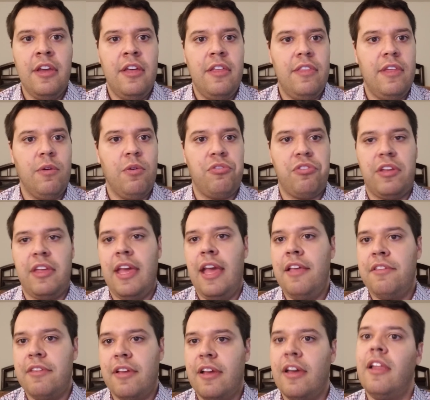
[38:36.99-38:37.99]
There was a
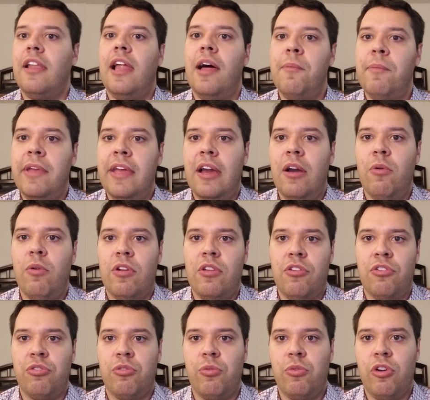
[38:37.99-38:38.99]
case at Columbia where
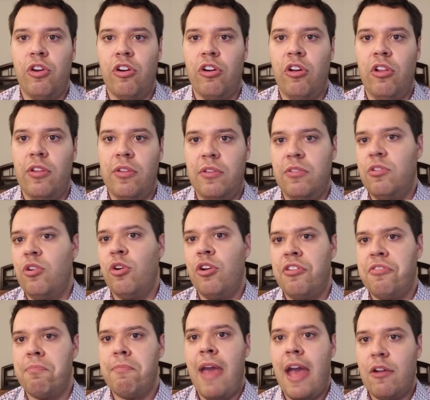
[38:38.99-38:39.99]
this girl, known
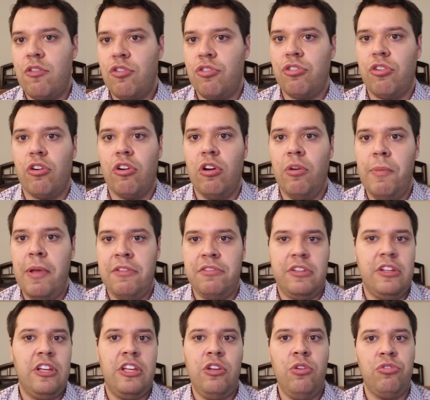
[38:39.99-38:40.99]
as Mattress Girl,
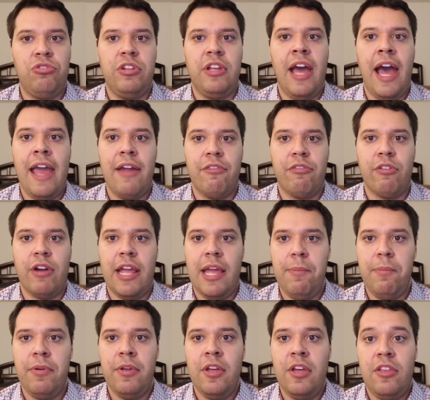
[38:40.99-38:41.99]
basically accused a guy of rape.